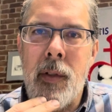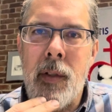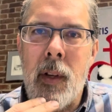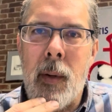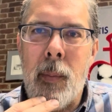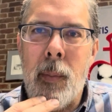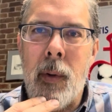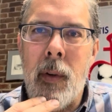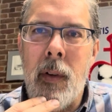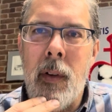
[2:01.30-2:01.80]

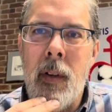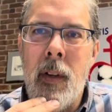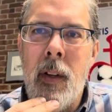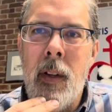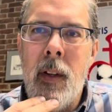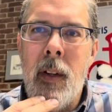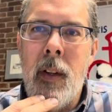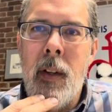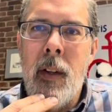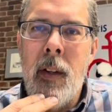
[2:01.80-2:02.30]
Supper.
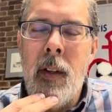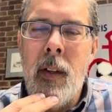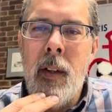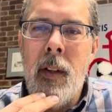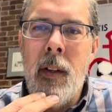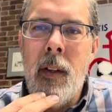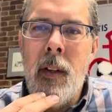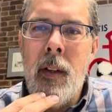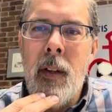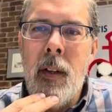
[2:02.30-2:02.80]

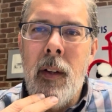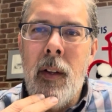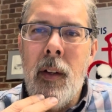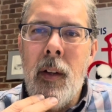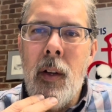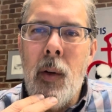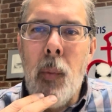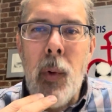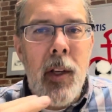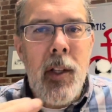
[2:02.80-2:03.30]

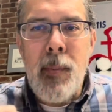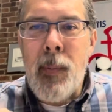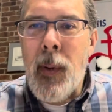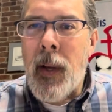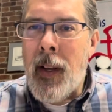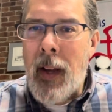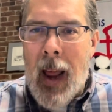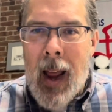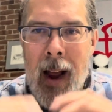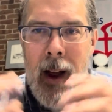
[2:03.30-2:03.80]
We could
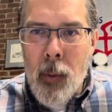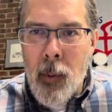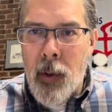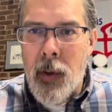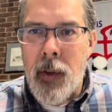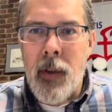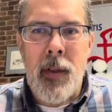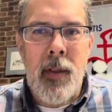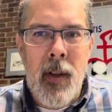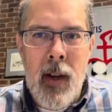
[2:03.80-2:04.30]
spend
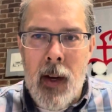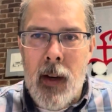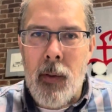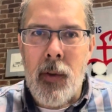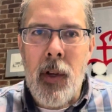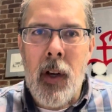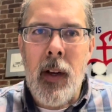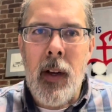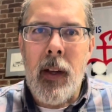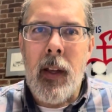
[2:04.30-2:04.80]
hours now
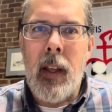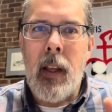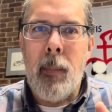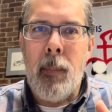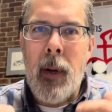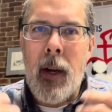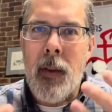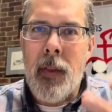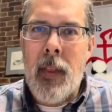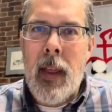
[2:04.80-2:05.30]
talking
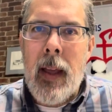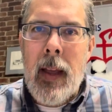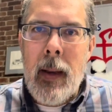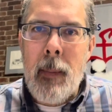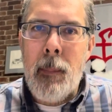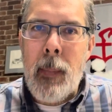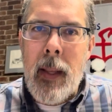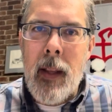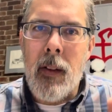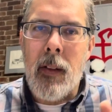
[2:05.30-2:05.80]
about that
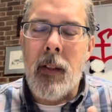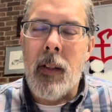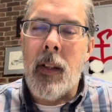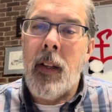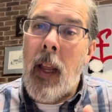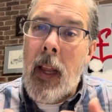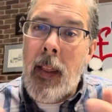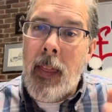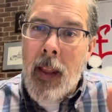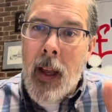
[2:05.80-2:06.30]
meal,
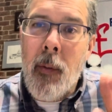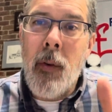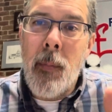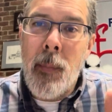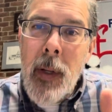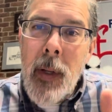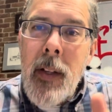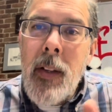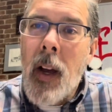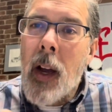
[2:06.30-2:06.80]
and that would
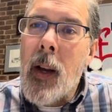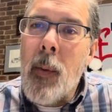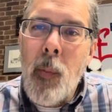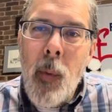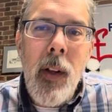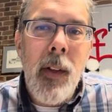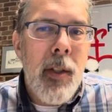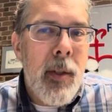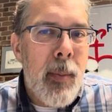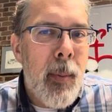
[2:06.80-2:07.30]
be time
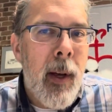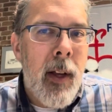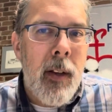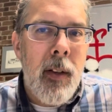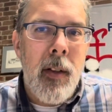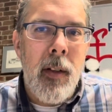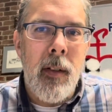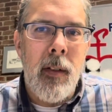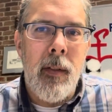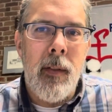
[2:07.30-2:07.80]
well
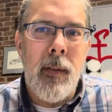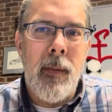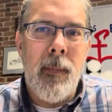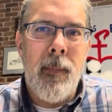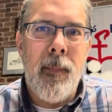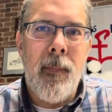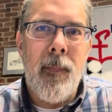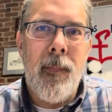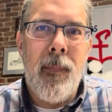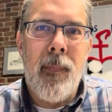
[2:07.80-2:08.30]
spent.
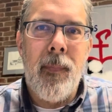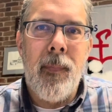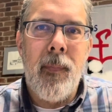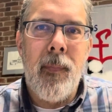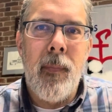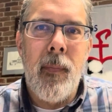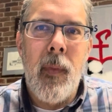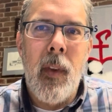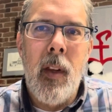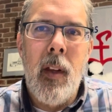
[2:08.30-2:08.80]

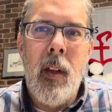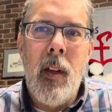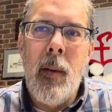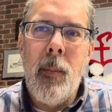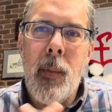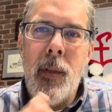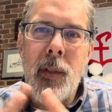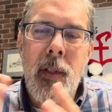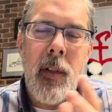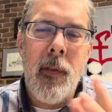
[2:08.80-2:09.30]

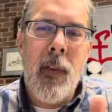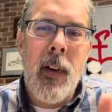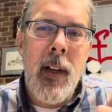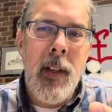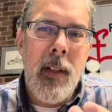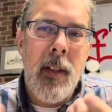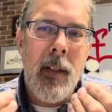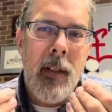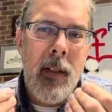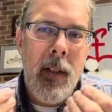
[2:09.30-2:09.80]
But
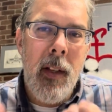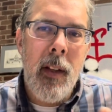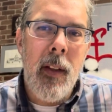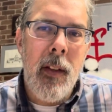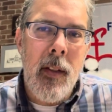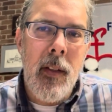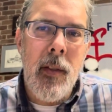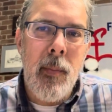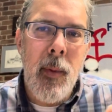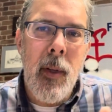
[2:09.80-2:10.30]
suffice it to say that
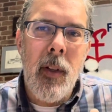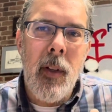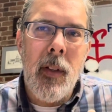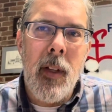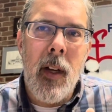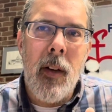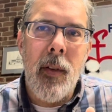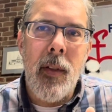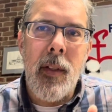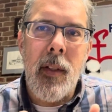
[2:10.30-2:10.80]
this meal
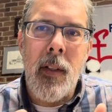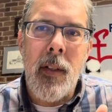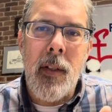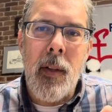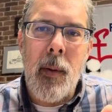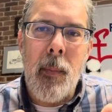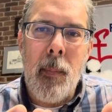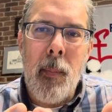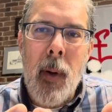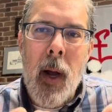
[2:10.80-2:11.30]
now is
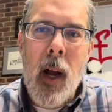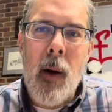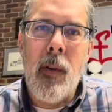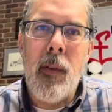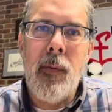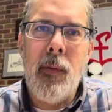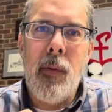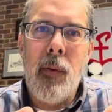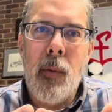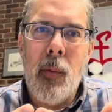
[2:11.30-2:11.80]
a
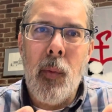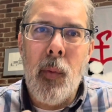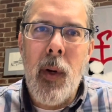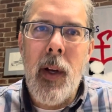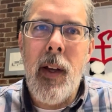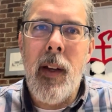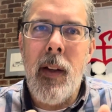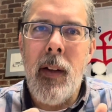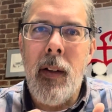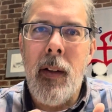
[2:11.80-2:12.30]
powerful
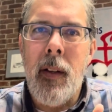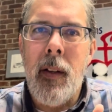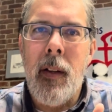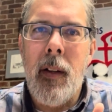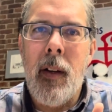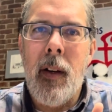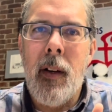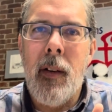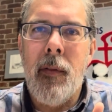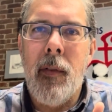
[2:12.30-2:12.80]
way
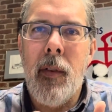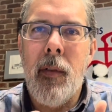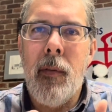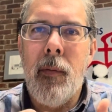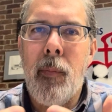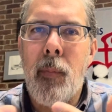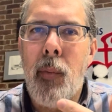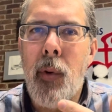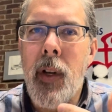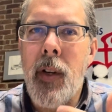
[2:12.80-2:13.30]
of
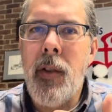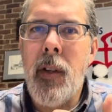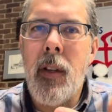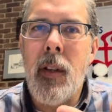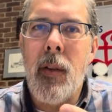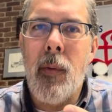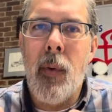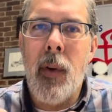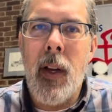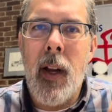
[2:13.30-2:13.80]
bridging
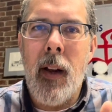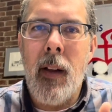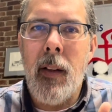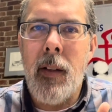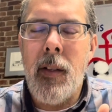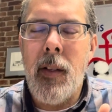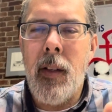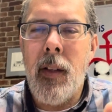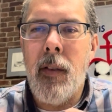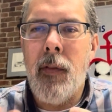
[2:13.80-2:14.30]
the
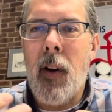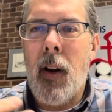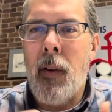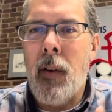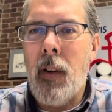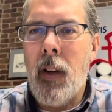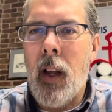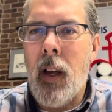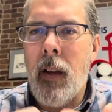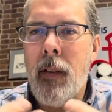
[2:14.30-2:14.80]
reality of
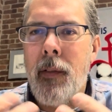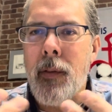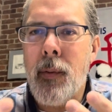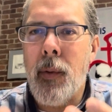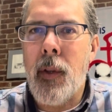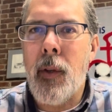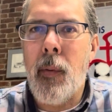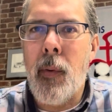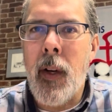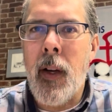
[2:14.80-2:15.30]
our lives
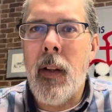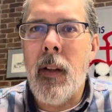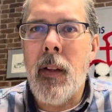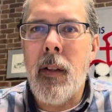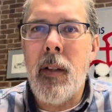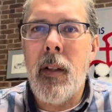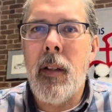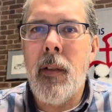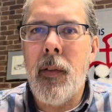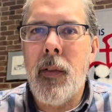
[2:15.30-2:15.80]
with the
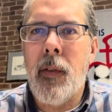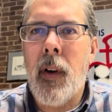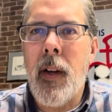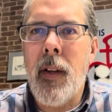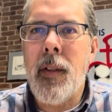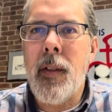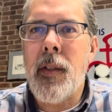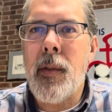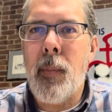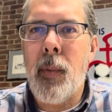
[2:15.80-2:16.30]
reality of
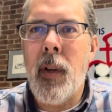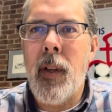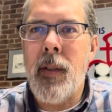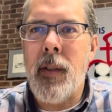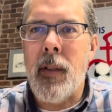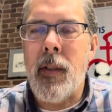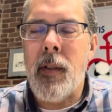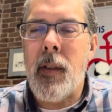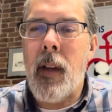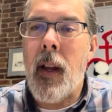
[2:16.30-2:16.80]
Christ's
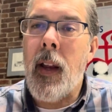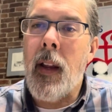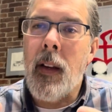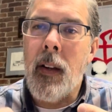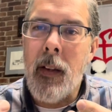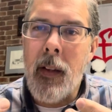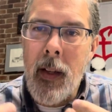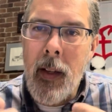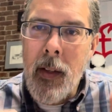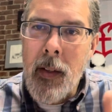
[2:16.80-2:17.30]
presence
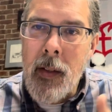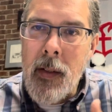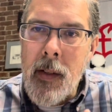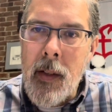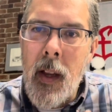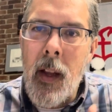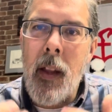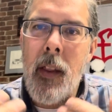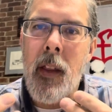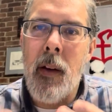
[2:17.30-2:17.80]
and his
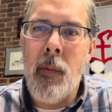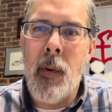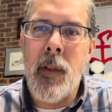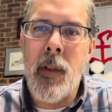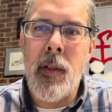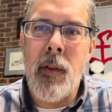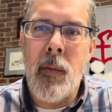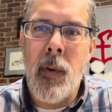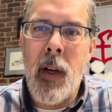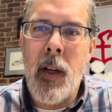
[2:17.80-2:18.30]
death and
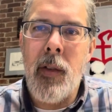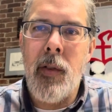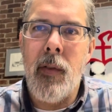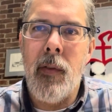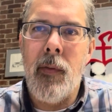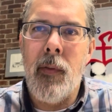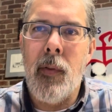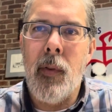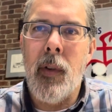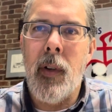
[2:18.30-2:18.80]
resurrection
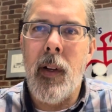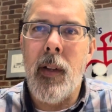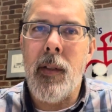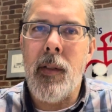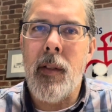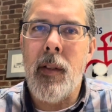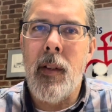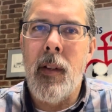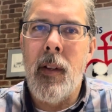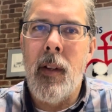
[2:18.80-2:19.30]
for
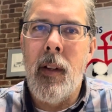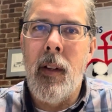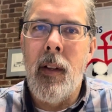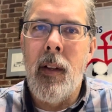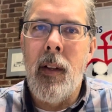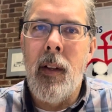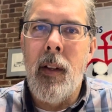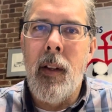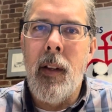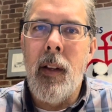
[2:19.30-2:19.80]
us.
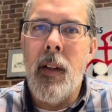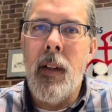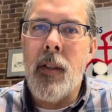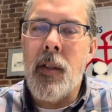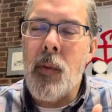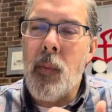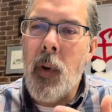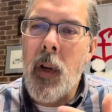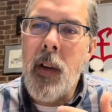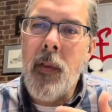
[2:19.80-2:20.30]
It's
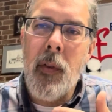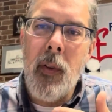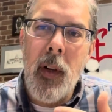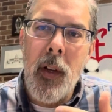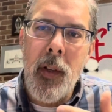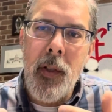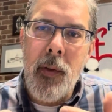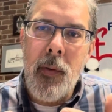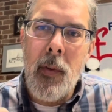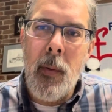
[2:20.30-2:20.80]
a way for
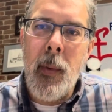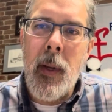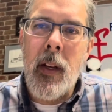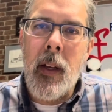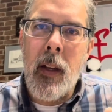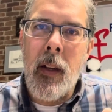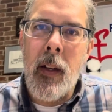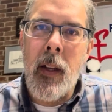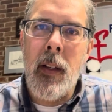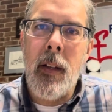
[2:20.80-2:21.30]
us to remain
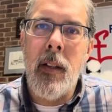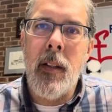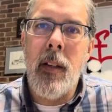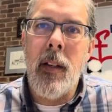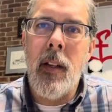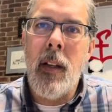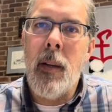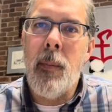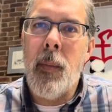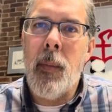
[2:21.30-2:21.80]
connected to
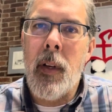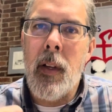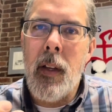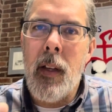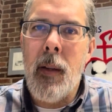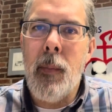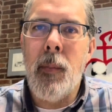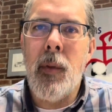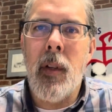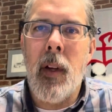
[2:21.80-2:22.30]
him and
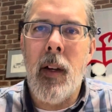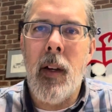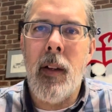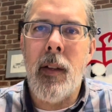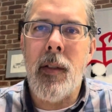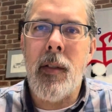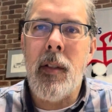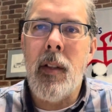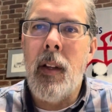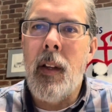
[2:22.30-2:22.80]
him to
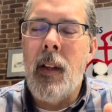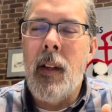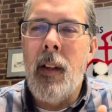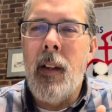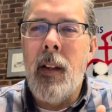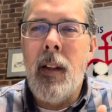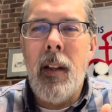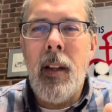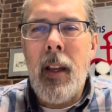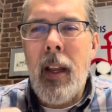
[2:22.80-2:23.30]
us,
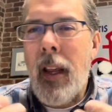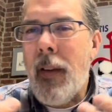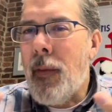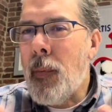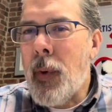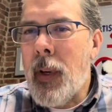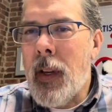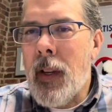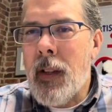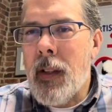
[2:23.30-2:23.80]
even
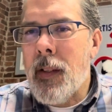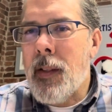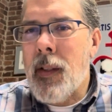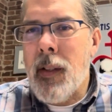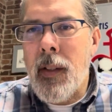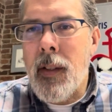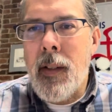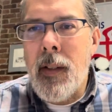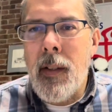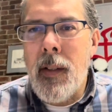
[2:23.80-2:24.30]
when it
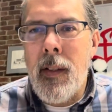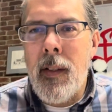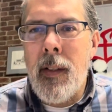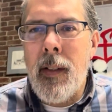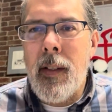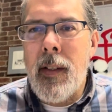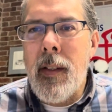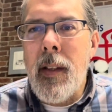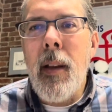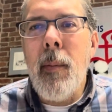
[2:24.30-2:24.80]
doesn't
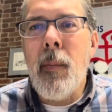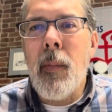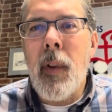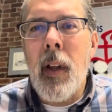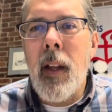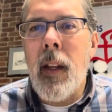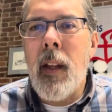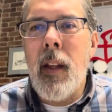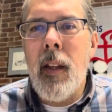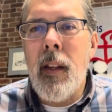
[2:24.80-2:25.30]
seem
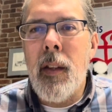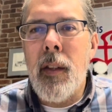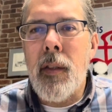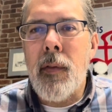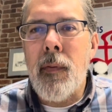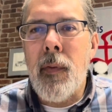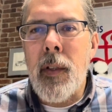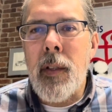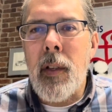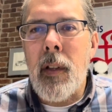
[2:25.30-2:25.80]
like he is
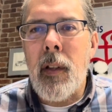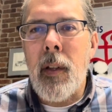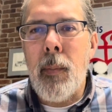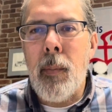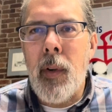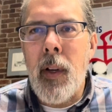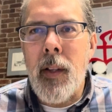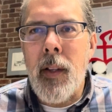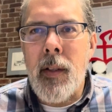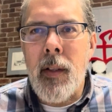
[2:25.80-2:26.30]
physically
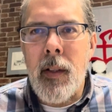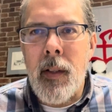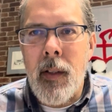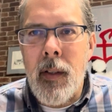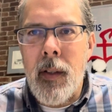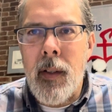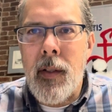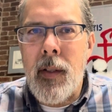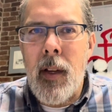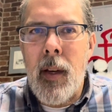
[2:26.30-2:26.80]
present in
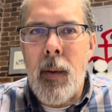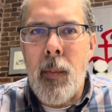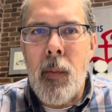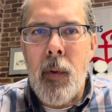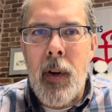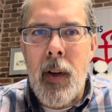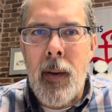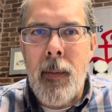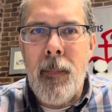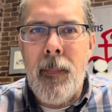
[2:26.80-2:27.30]
the same way.